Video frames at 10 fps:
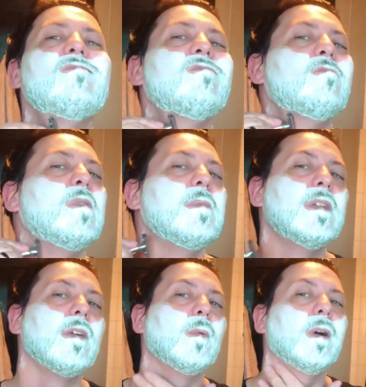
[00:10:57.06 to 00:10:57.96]
or maybe the
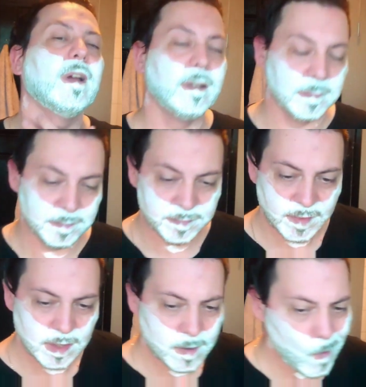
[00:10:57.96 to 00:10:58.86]
other way.
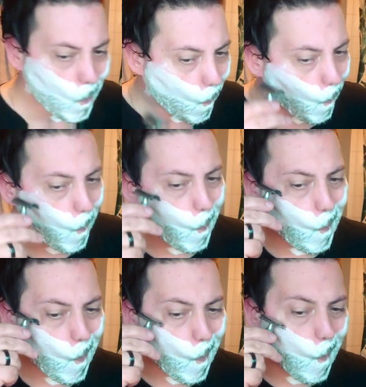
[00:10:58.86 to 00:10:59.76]

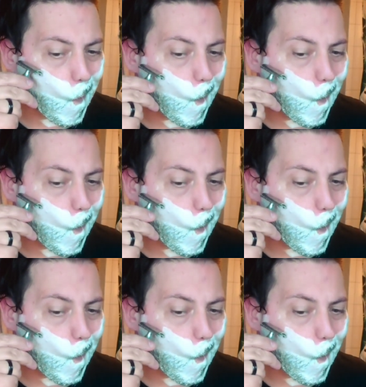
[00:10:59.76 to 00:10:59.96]
Okay.